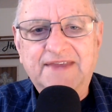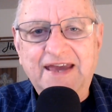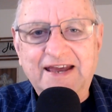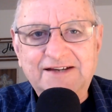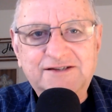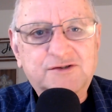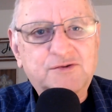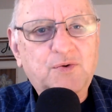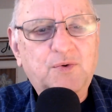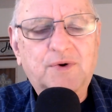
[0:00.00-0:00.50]

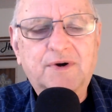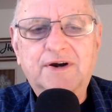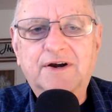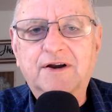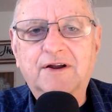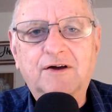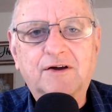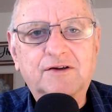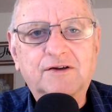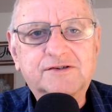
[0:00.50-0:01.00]
that's where
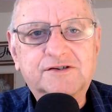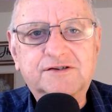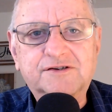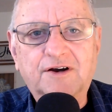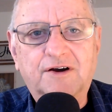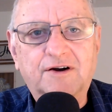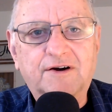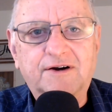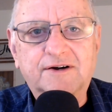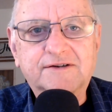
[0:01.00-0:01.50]
it all
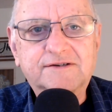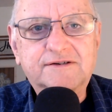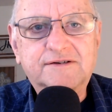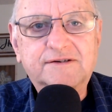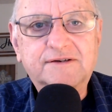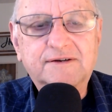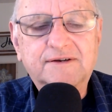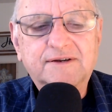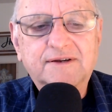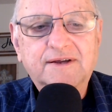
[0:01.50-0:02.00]

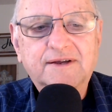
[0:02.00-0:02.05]
starts